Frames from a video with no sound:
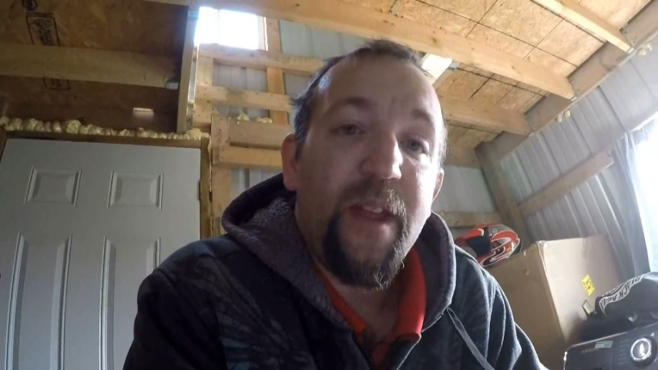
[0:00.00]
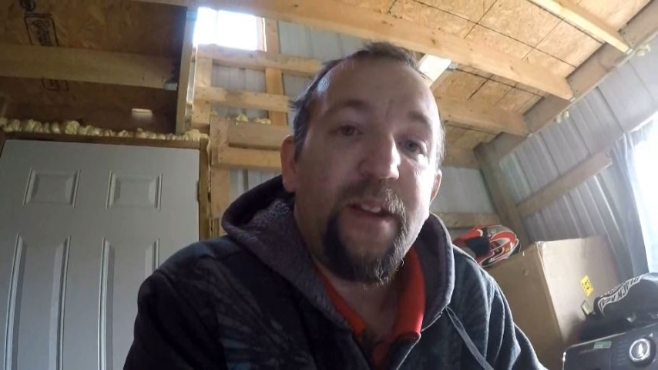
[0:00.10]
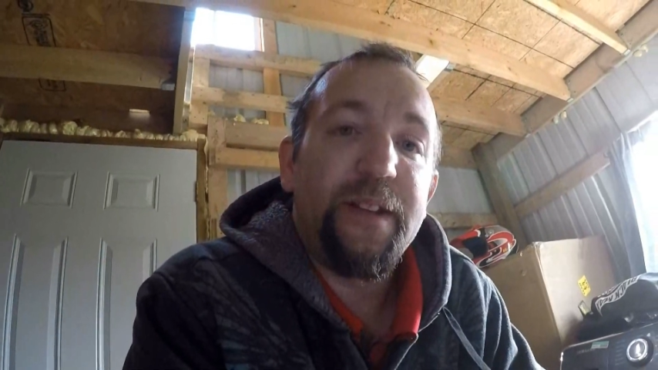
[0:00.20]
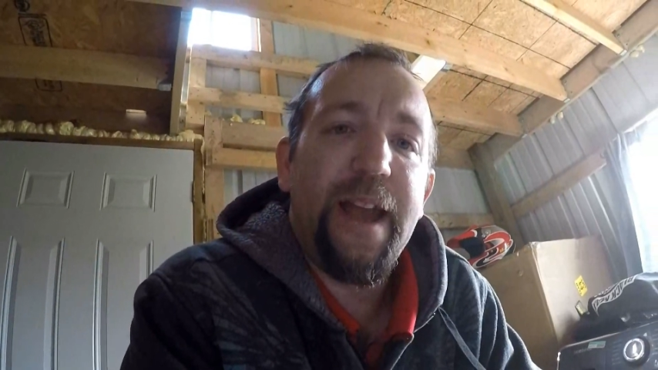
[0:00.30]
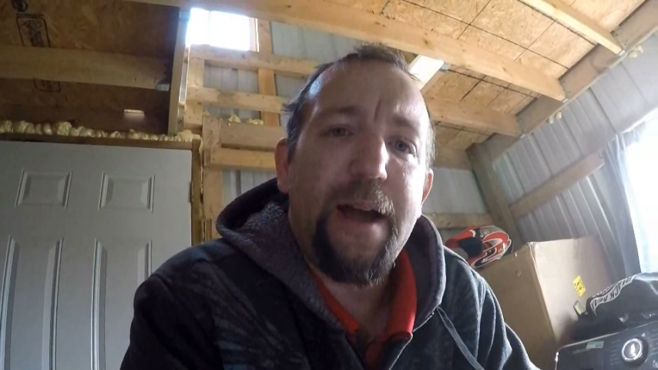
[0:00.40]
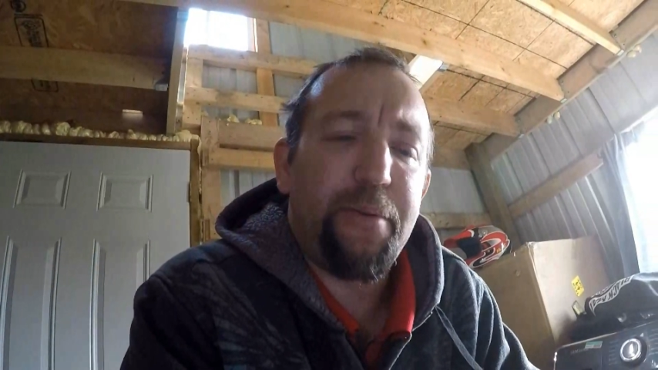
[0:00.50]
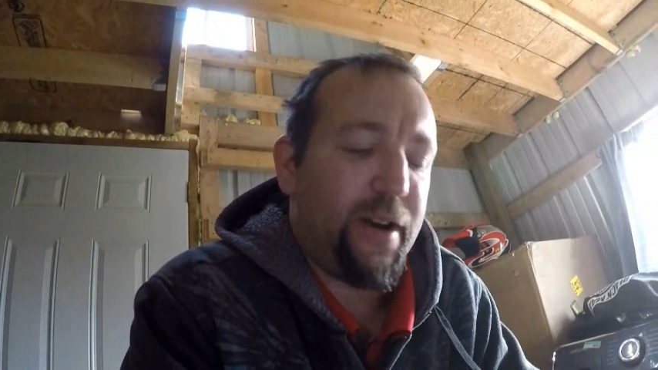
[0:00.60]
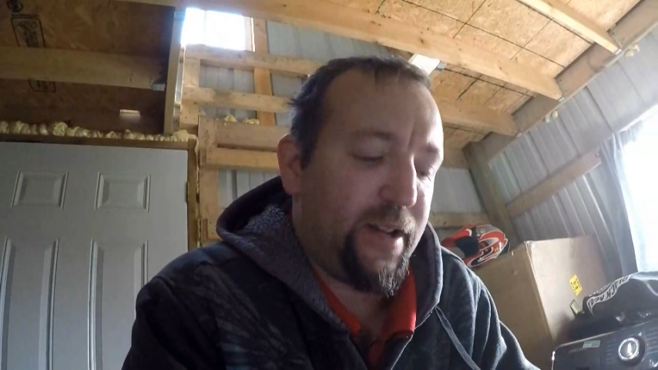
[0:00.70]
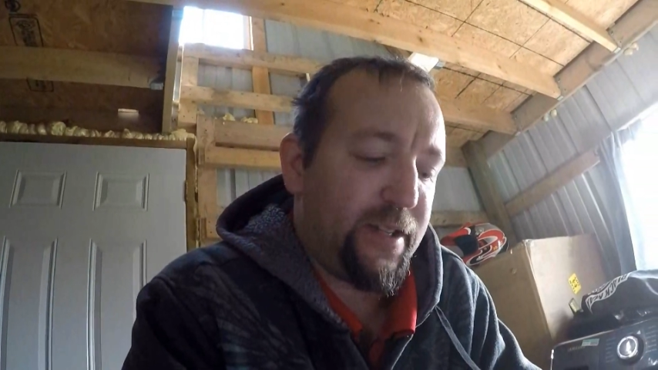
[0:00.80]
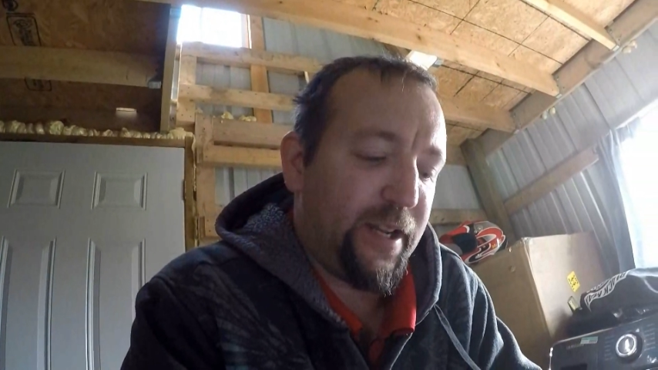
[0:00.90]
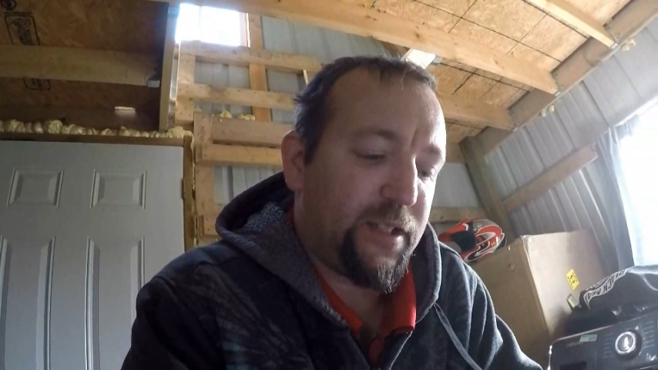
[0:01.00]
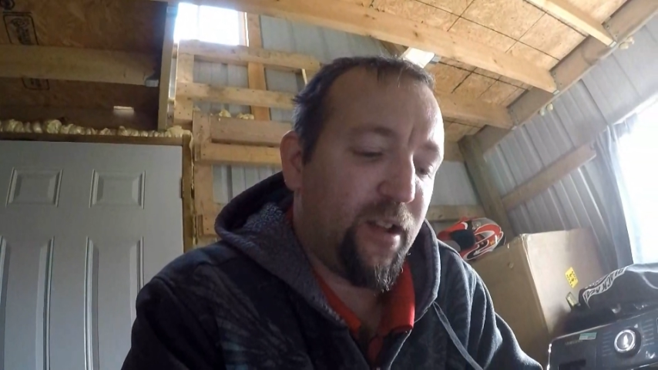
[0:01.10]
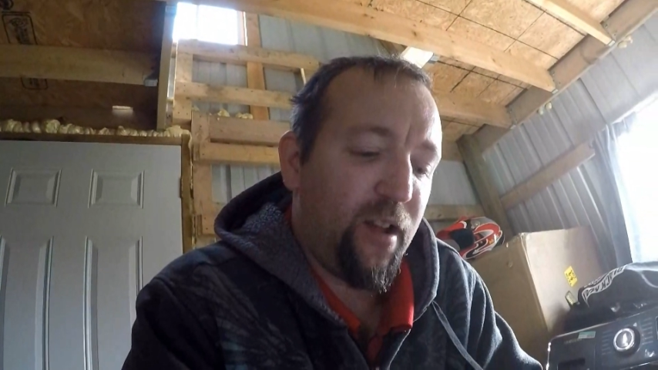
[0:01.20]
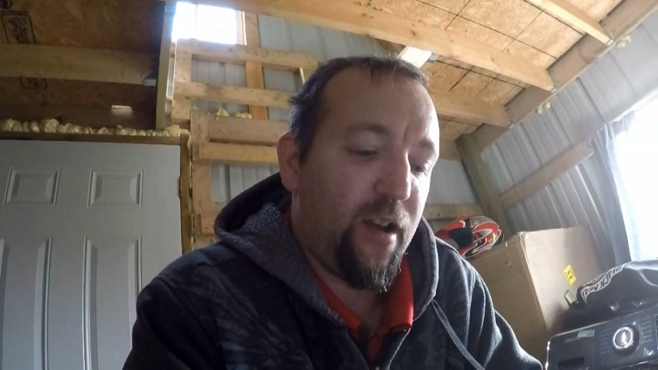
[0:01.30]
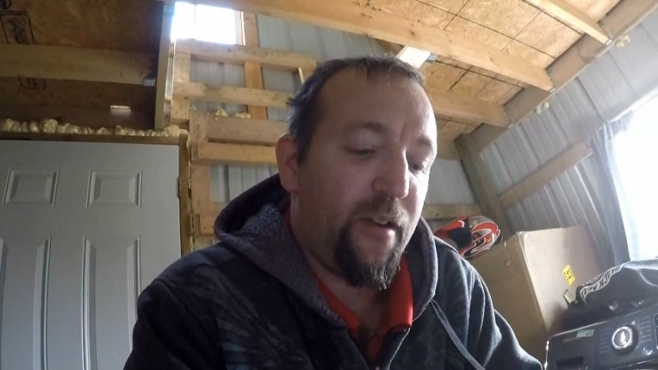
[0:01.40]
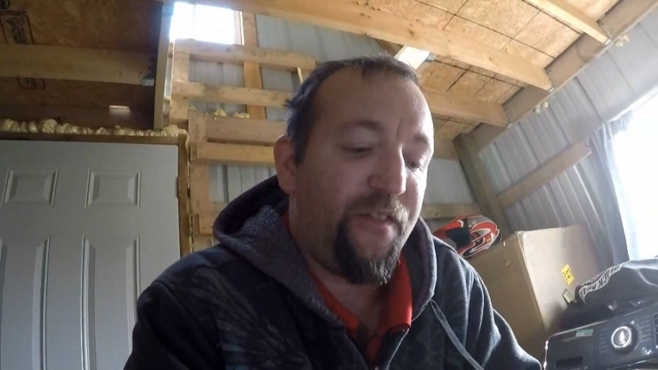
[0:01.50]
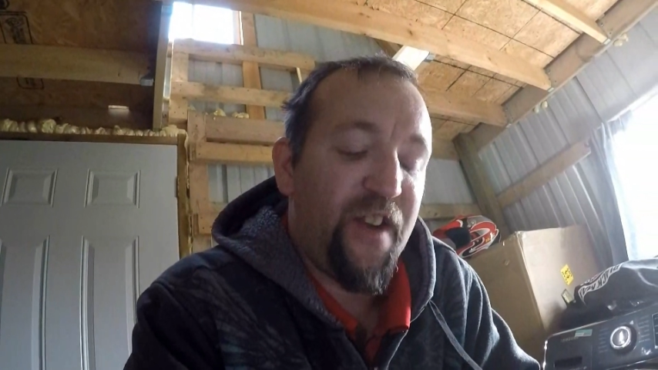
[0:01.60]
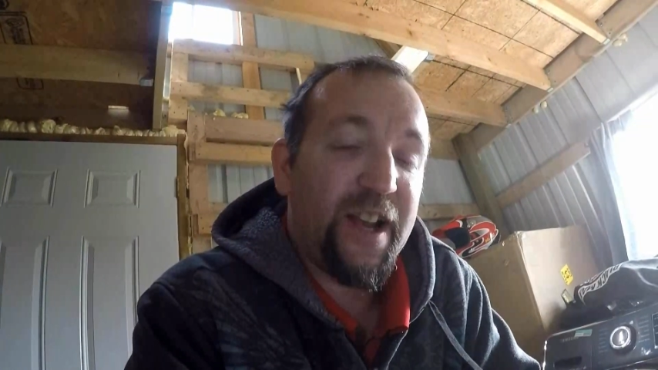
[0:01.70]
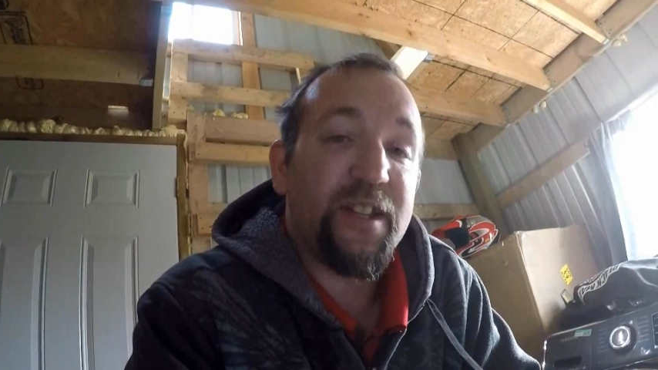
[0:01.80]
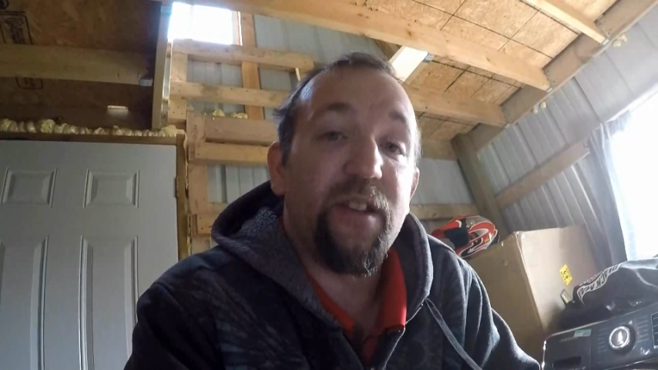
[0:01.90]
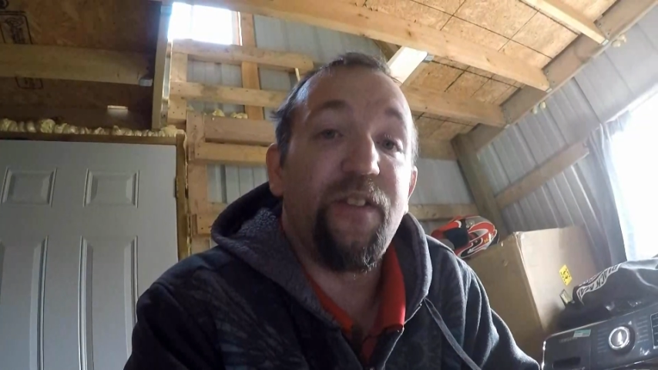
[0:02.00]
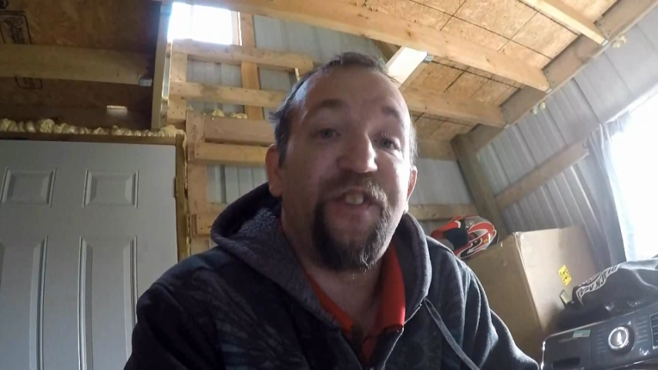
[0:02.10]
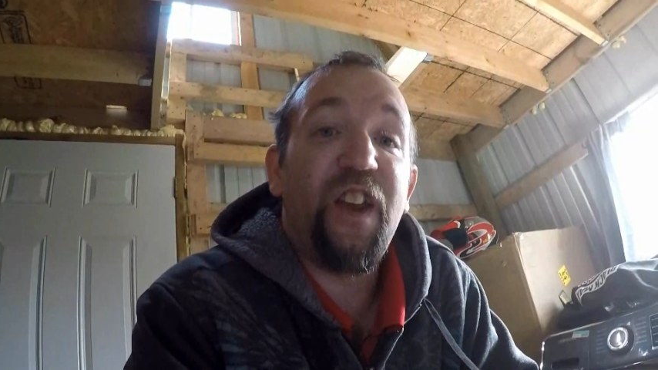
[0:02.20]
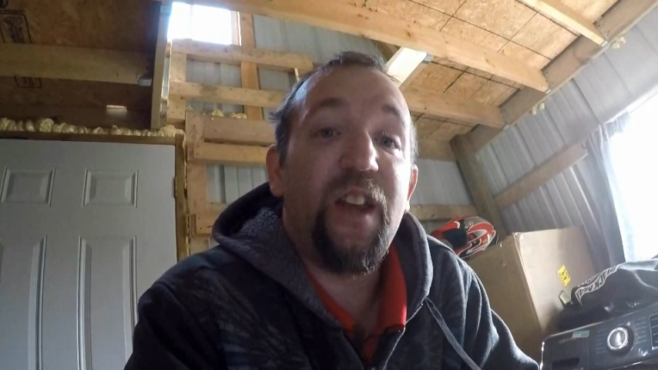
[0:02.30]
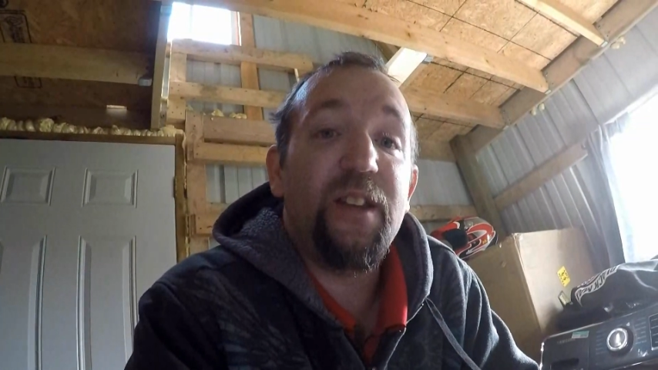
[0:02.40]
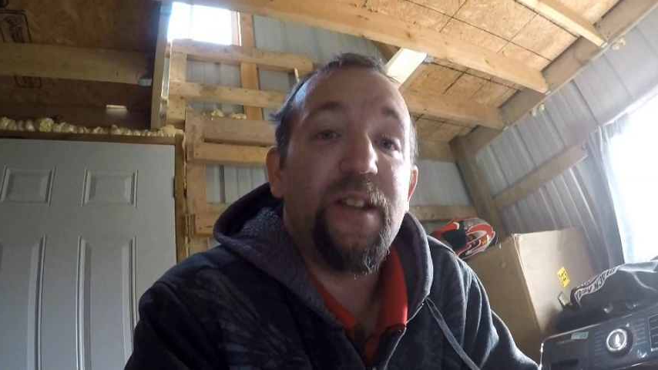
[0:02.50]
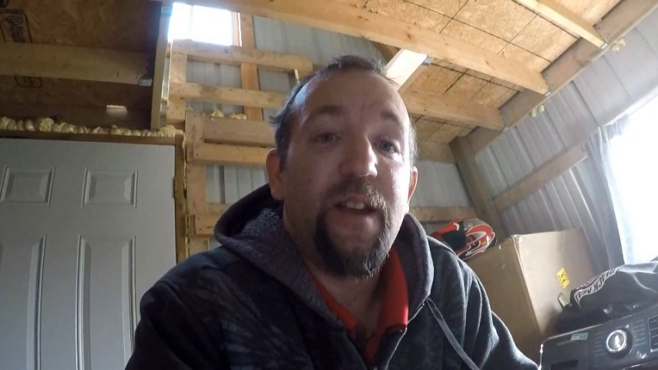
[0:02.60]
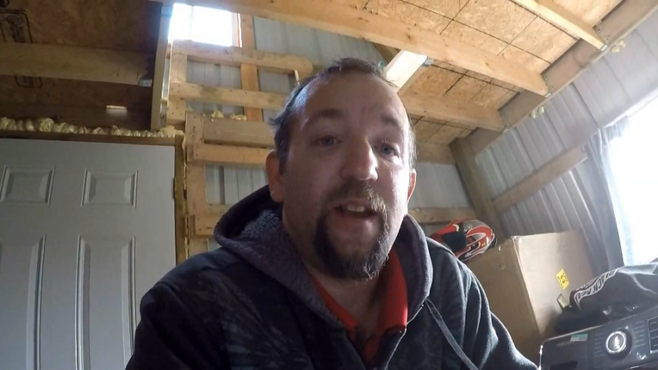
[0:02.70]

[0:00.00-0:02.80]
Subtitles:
Yeah, but it affects the fees,